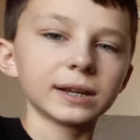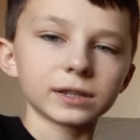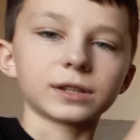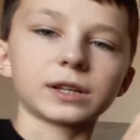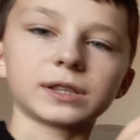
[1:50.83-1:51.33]

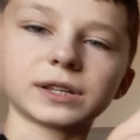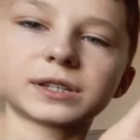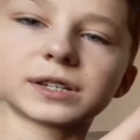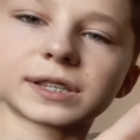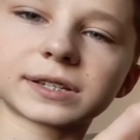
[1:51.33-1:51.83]
This
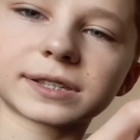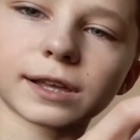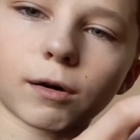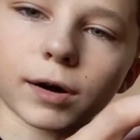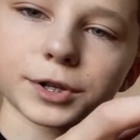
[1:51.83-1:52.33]
is the
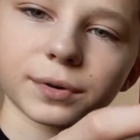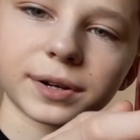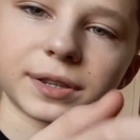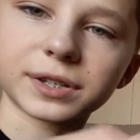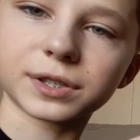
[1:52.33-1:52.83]
orange
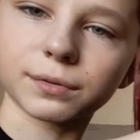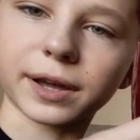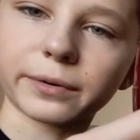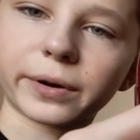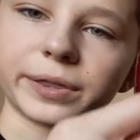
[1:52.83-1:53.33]
one. This is the
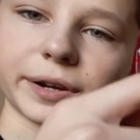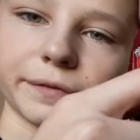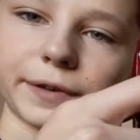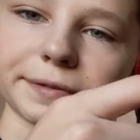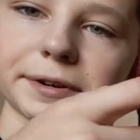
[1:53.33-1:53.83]
red one. They're
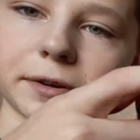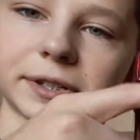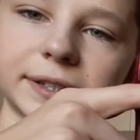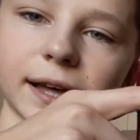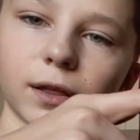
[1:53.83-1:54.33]
very hard
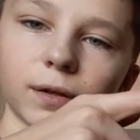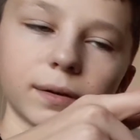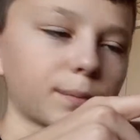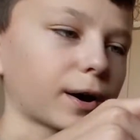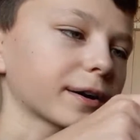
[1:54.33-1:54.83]
to tell
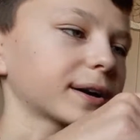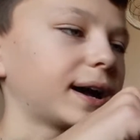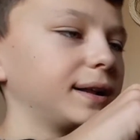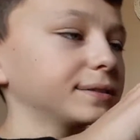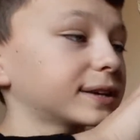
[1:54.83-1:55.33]
apart
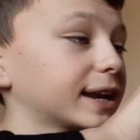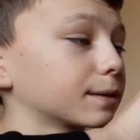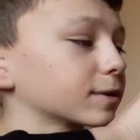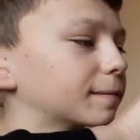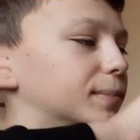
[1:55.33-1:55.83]
on
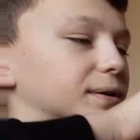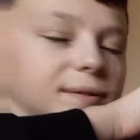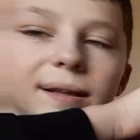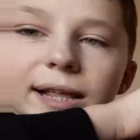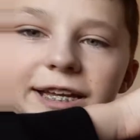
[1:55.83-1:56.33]
camera, but in
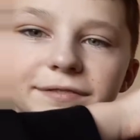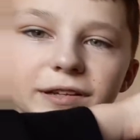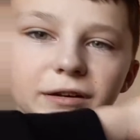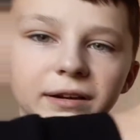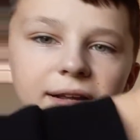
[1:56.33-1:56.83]
real life
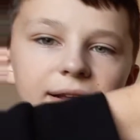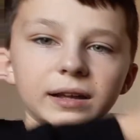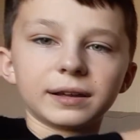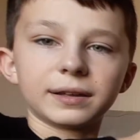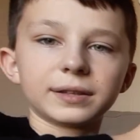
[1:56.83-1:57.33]
they're
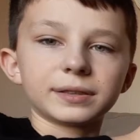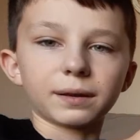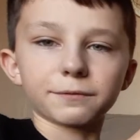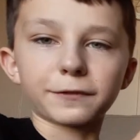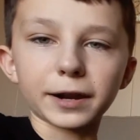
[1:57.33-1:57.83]

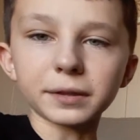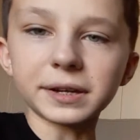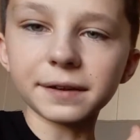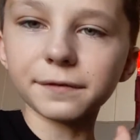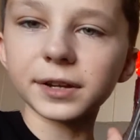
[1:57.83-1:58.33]
fairly
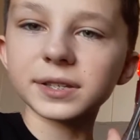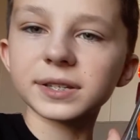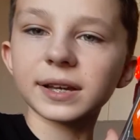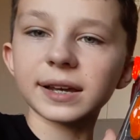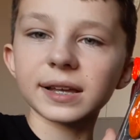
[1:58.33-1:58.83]

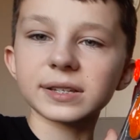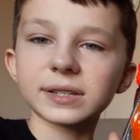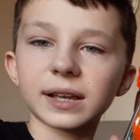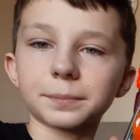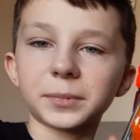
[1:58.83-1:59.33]
different, I
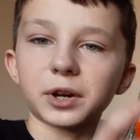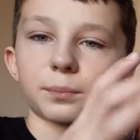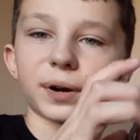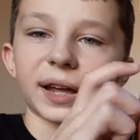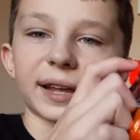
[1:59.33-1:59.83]
guess. You could
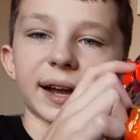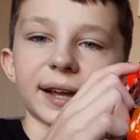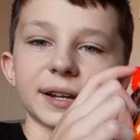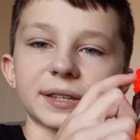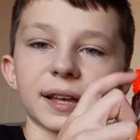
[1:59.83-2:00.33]
probably
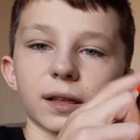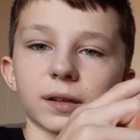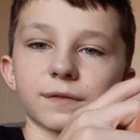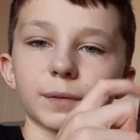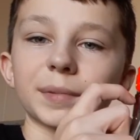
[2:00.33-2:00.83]
kind of tell
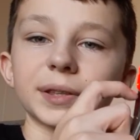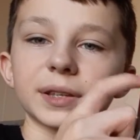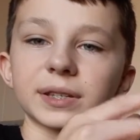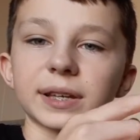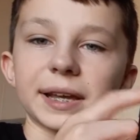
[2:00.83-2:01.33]
from
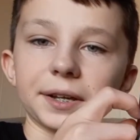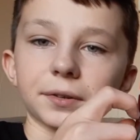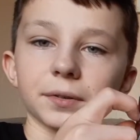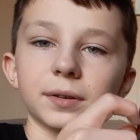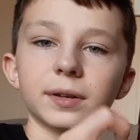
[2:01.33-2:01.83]
this angle.